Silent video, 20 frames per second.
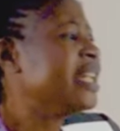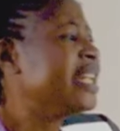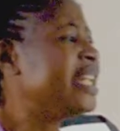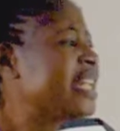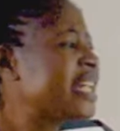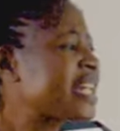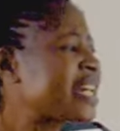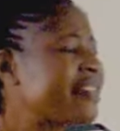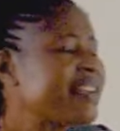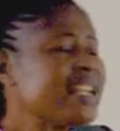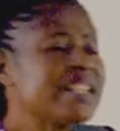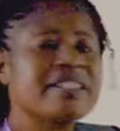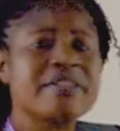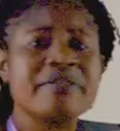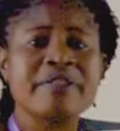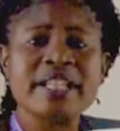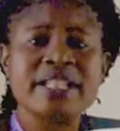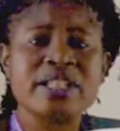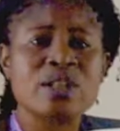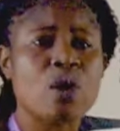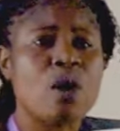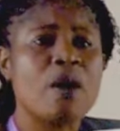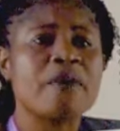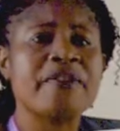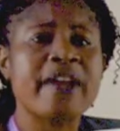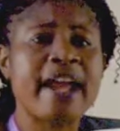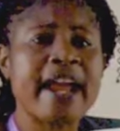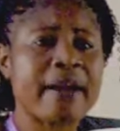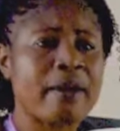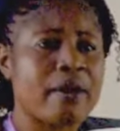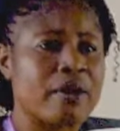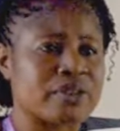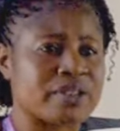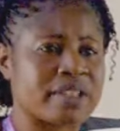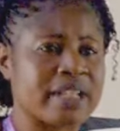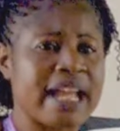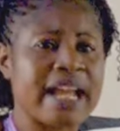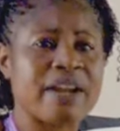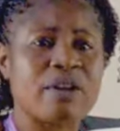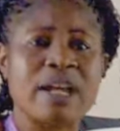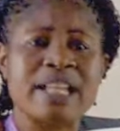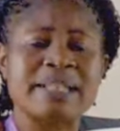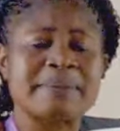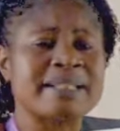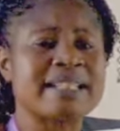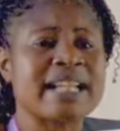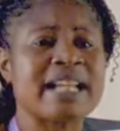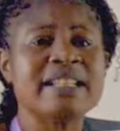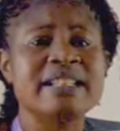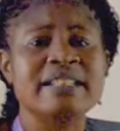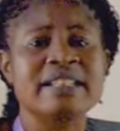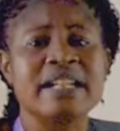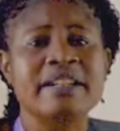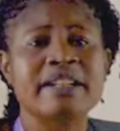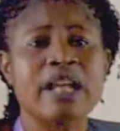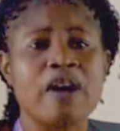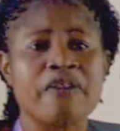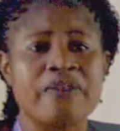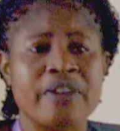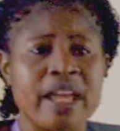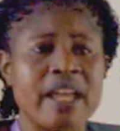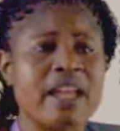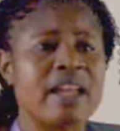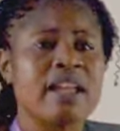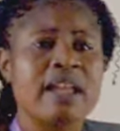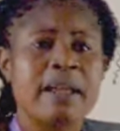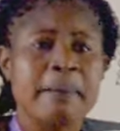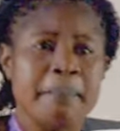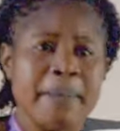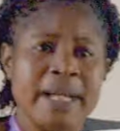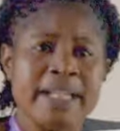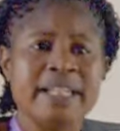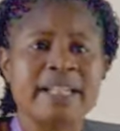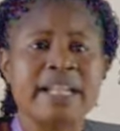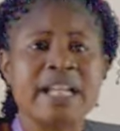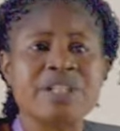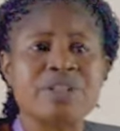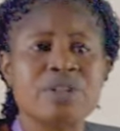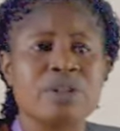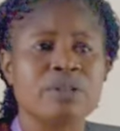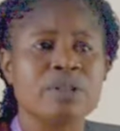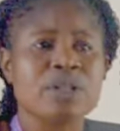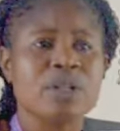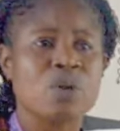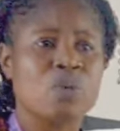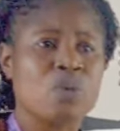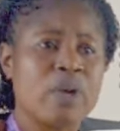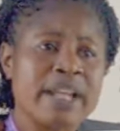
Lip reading: Increased risk of errors, especially in the area of medication,